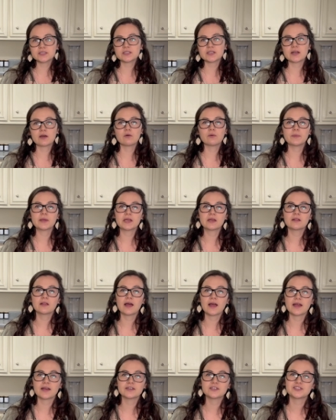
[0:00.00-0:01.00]
and I will be
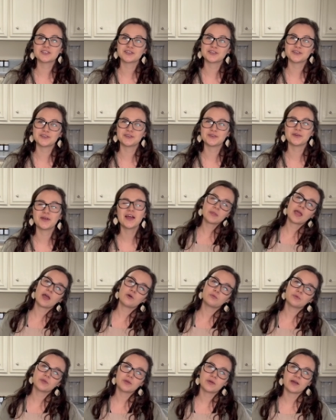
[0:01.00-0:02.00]
glad to
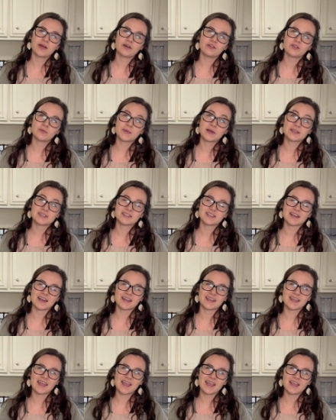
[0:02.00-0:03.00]
help you out the best that I
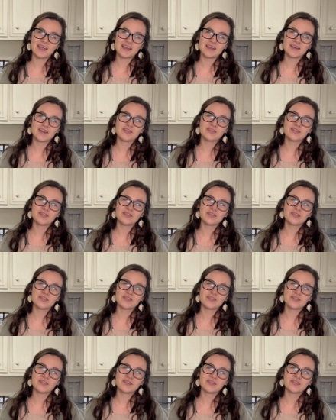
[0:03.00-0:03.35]
can.